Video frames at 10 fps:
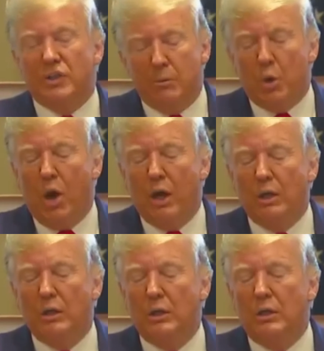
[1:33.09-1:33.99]
That's number one.
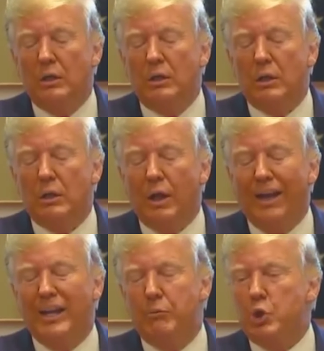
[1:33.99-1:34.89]

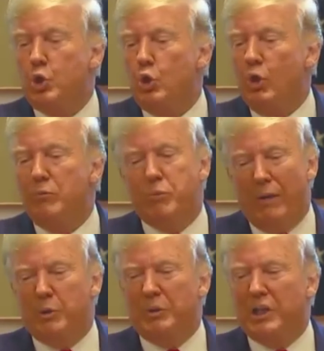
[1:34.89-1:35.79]
And number two, and
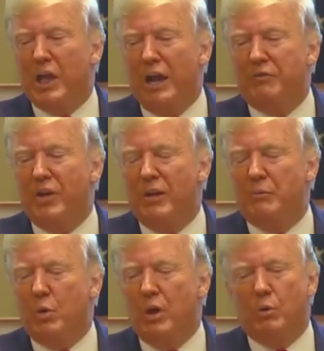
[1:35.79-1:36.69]
probably tied for
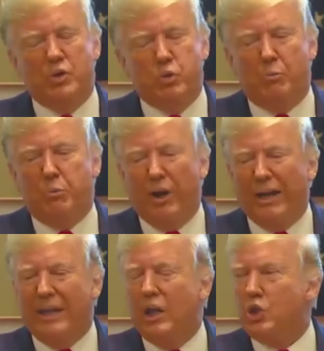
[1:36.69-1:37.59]
number one, was we're
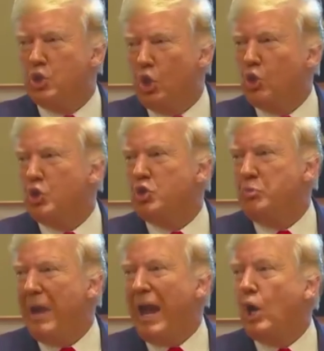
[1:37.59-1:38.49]
bringing our soldiers
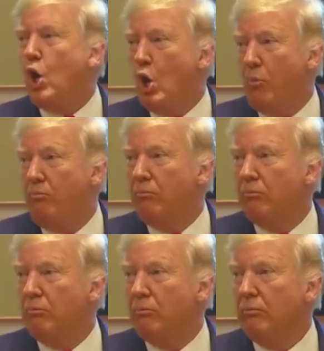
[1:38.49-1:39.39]
back home.
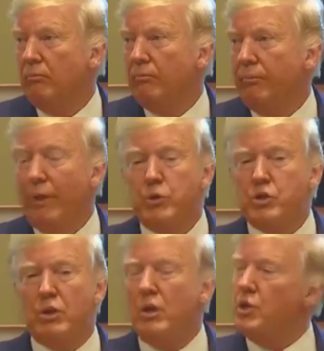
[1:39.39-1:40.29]
That
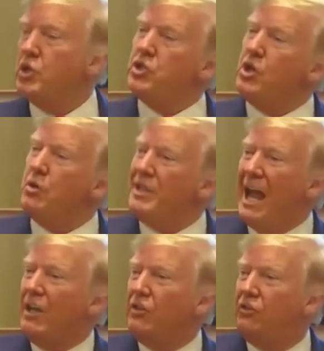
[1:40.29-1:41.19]
was our largest year in
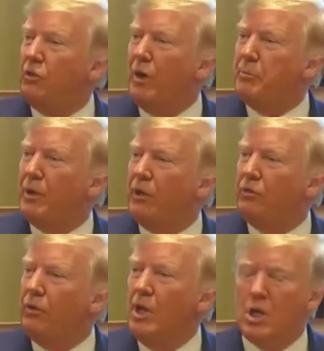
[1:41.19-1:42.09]
Dallas. Great
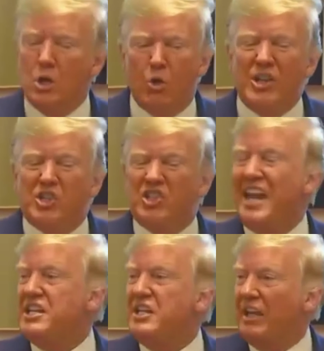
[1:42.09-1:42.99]
place. Great
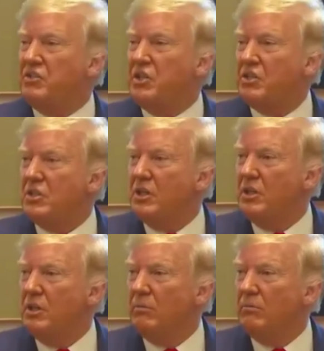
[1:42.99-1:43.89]
state, Texas.